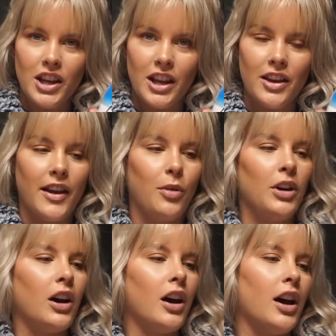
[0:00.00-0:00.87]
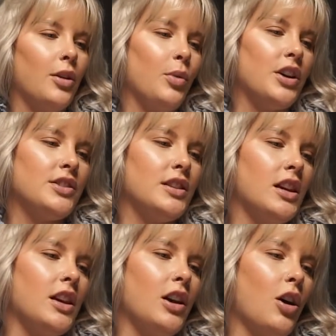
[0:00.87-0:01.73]
thing that we got was
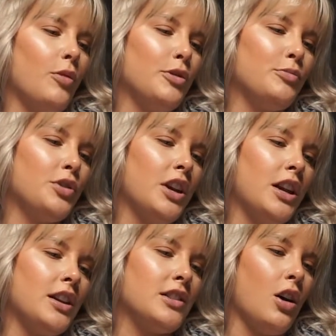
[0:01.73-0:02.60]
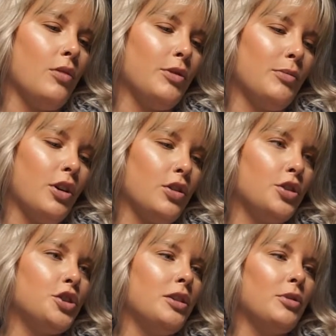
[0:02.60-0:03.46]
the Almond Breeze Almond Milk
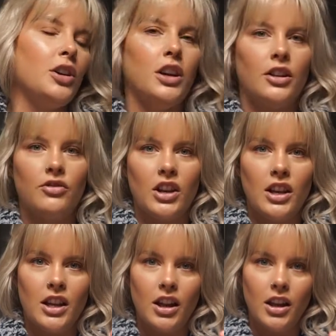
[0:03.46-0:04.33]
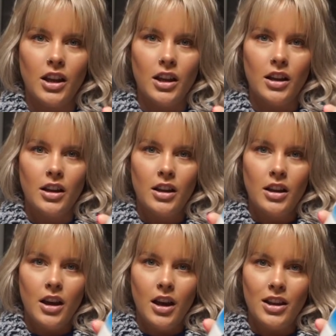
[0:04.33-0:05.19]
Creamer in Vanilla.
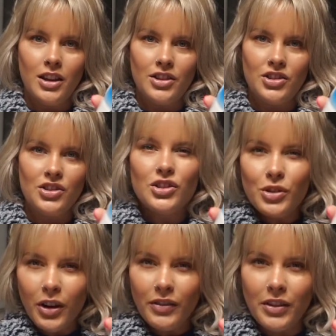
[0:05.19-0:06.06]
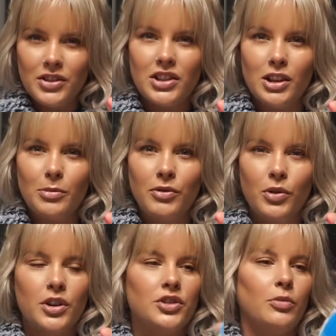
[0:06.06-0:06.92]
I think this is new. I've never seen it
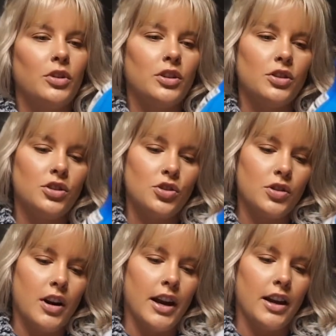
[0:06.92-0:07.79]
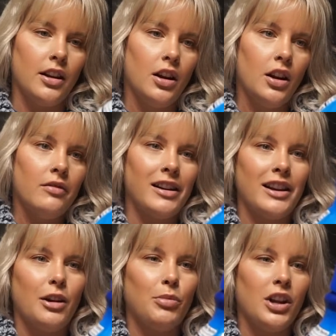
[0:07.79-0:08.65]
before, so I wanted to try it. Right
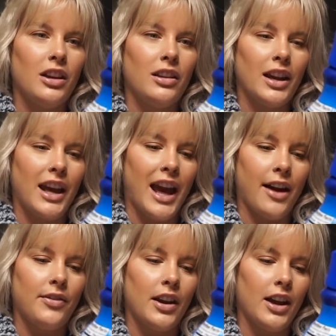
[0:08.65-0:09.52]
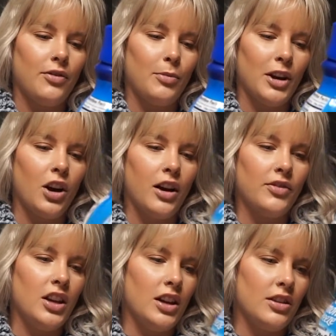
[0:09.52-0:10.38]
now I'm putting like half and half in my
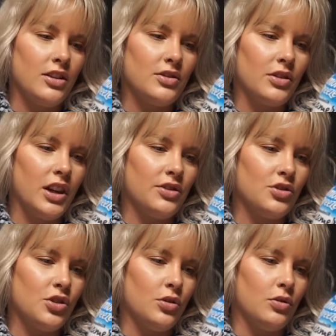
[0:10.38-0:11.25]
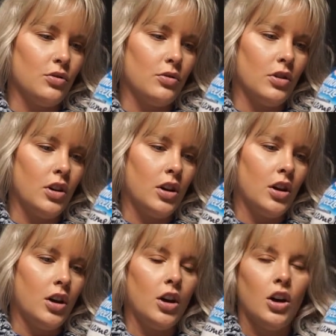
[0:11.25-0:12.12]
coffee, and this only has two
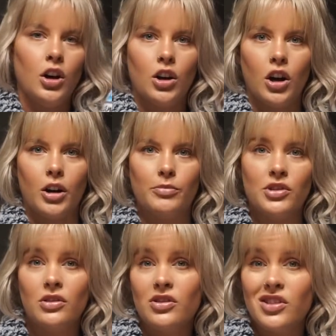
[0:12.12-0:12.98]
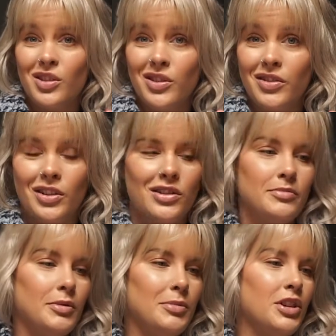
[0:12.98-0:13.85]
carbs, so I figured
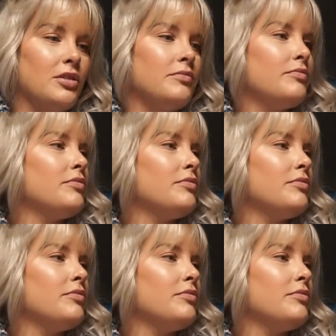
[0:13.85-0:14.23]
this might be good.